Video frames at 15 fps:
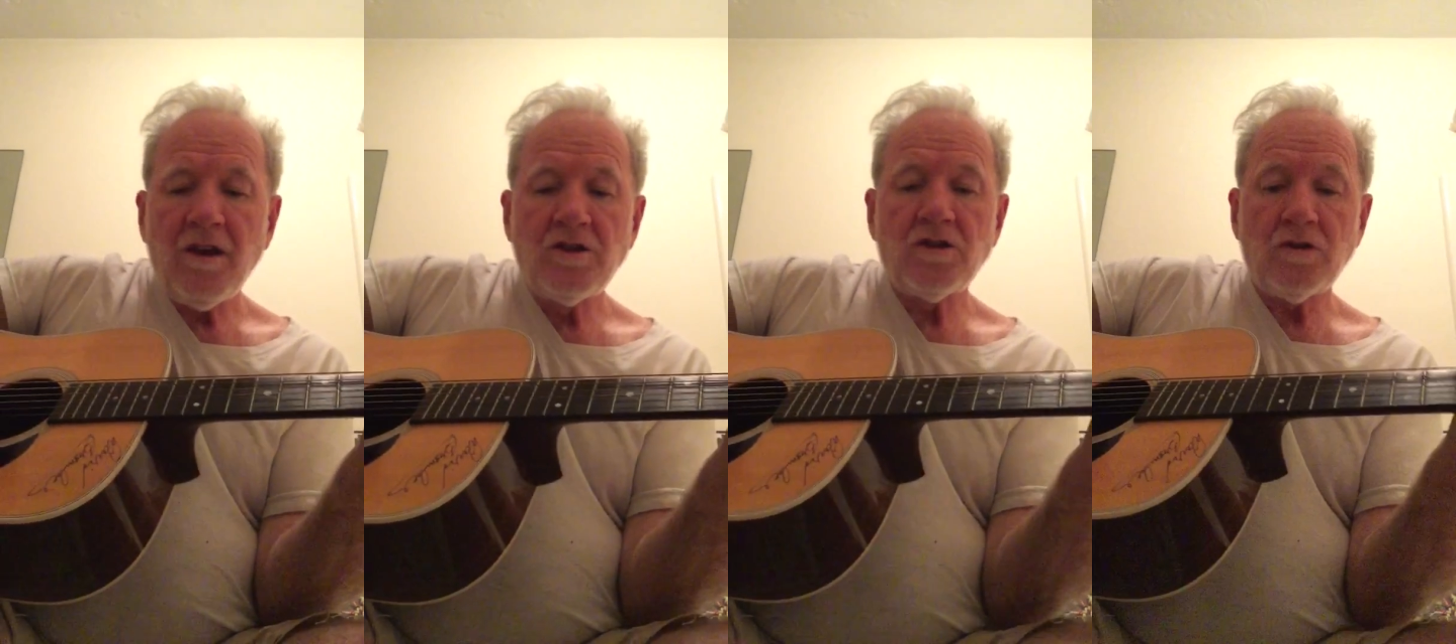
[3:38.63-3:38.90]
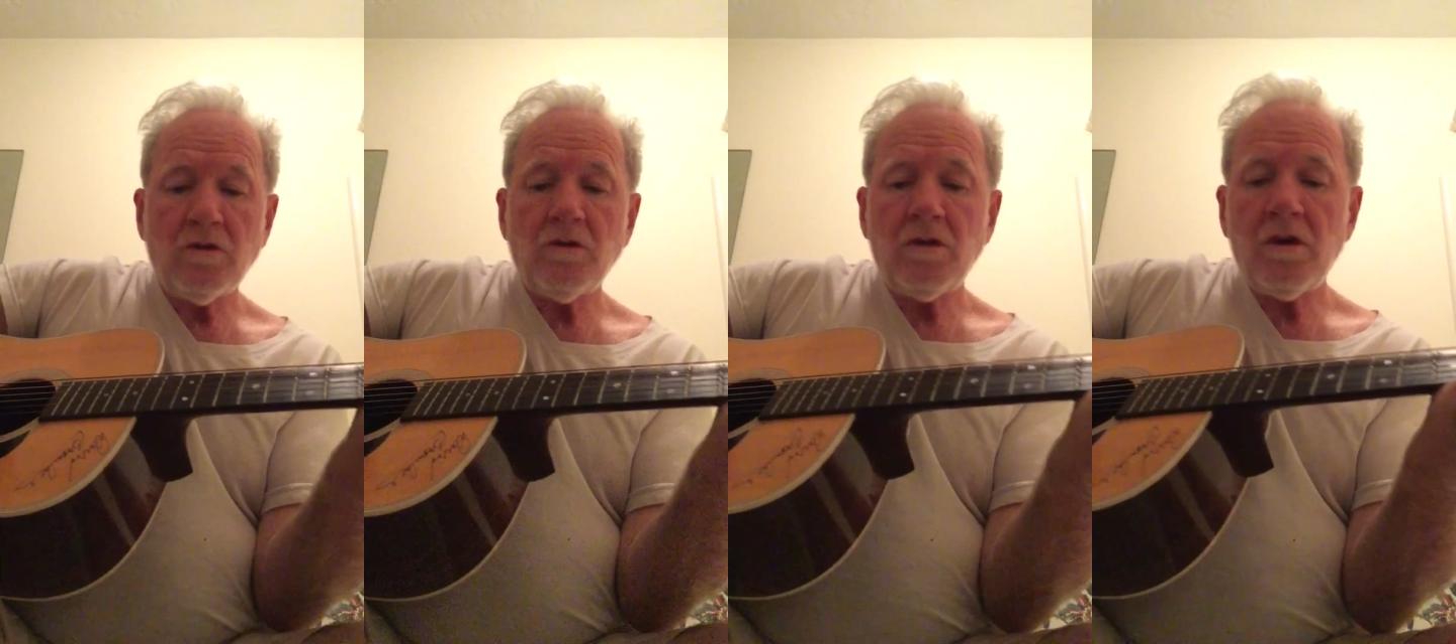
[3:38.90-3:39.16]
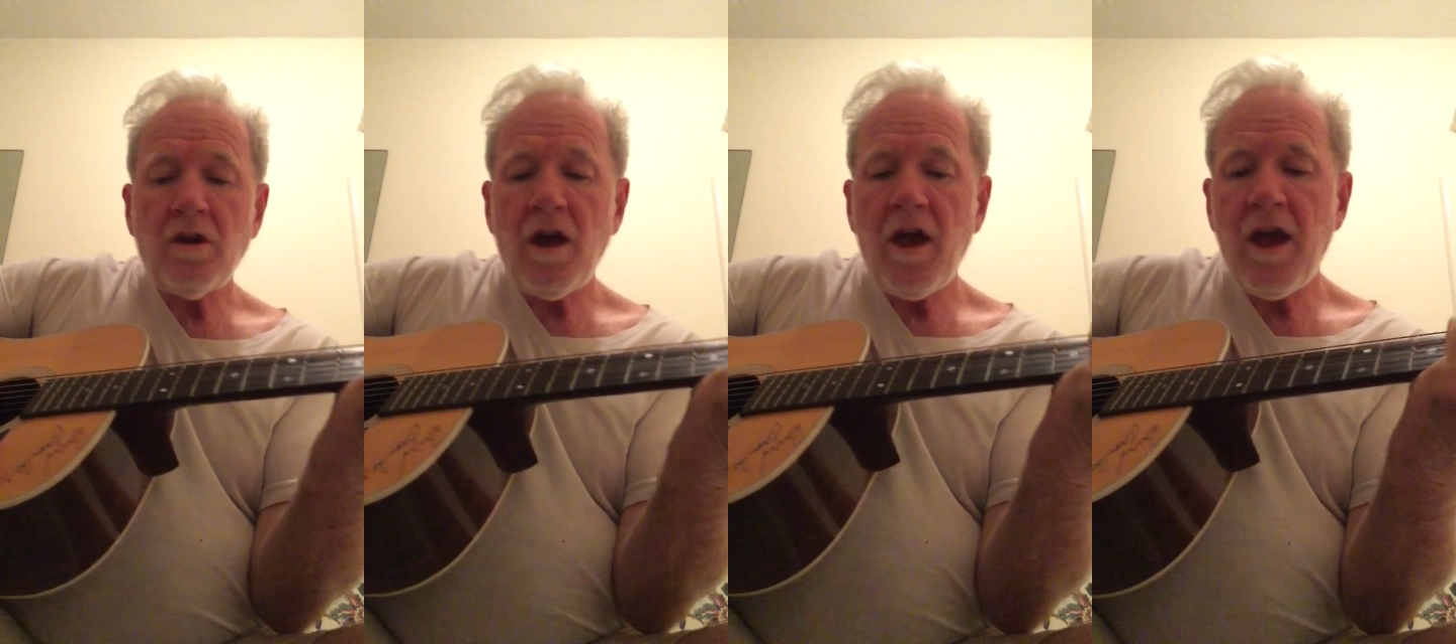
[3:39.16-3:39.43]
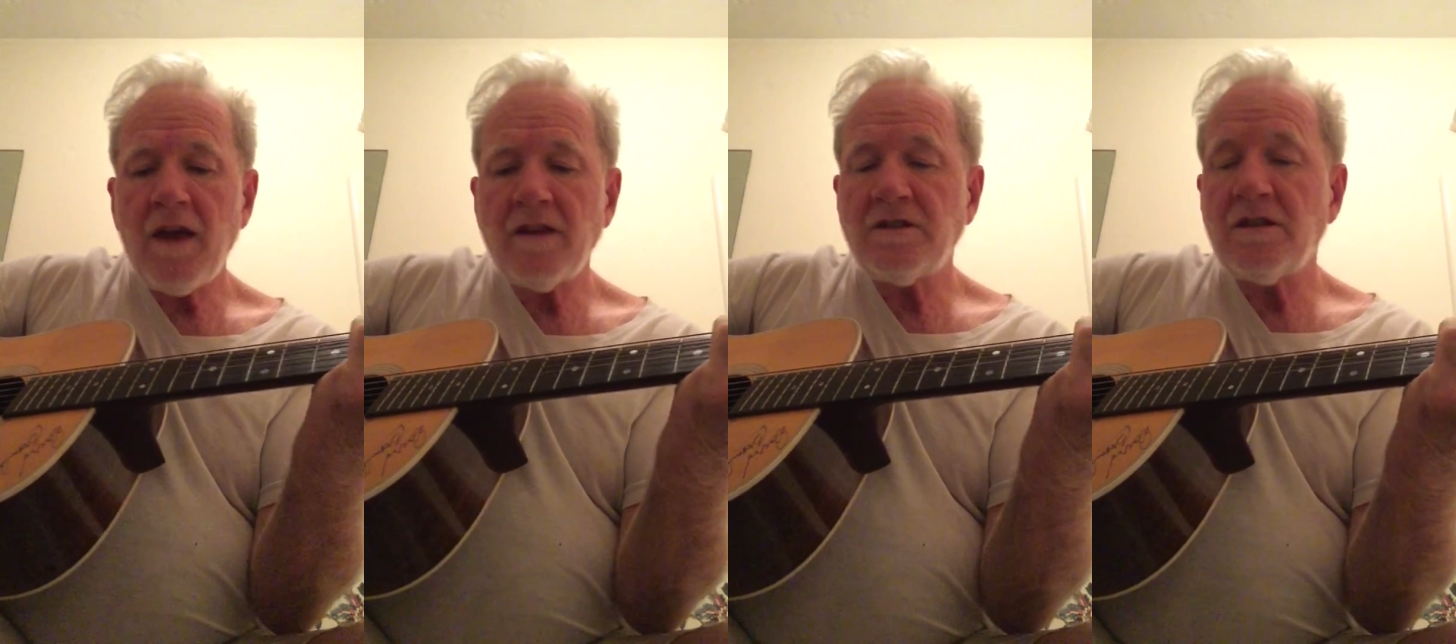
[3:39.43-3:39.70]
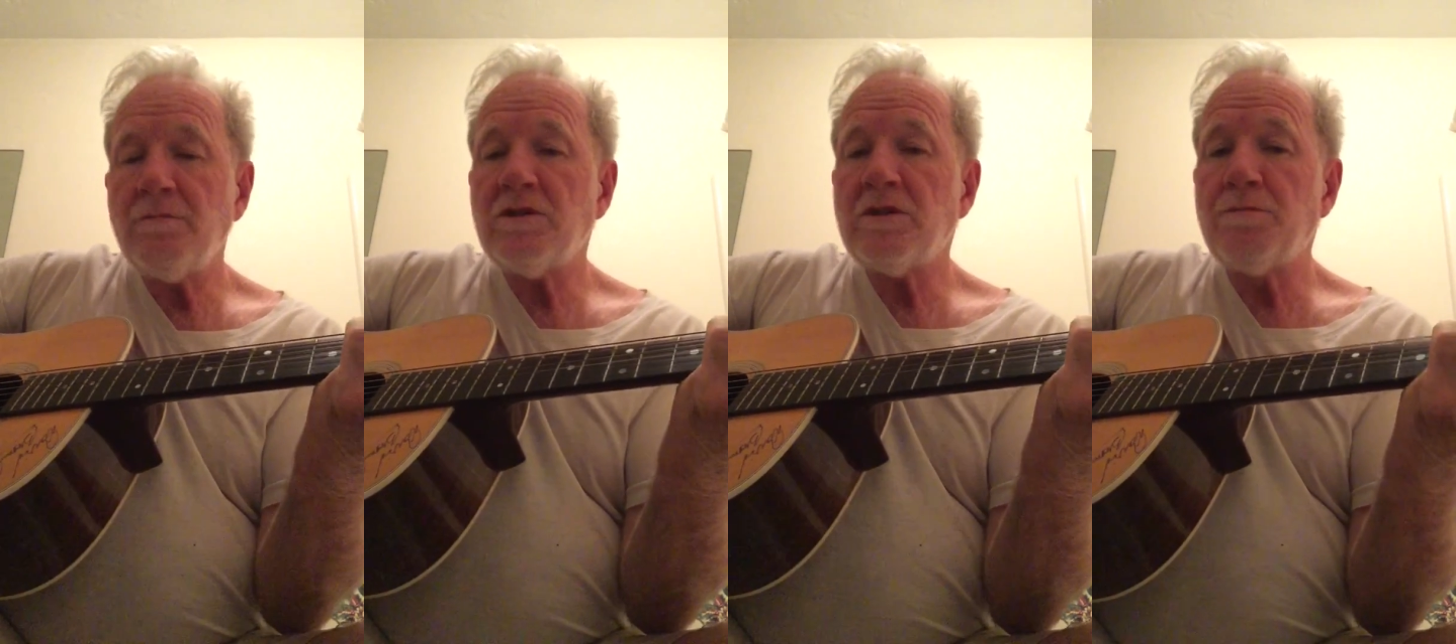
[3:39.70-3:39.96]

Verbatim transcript: sure has some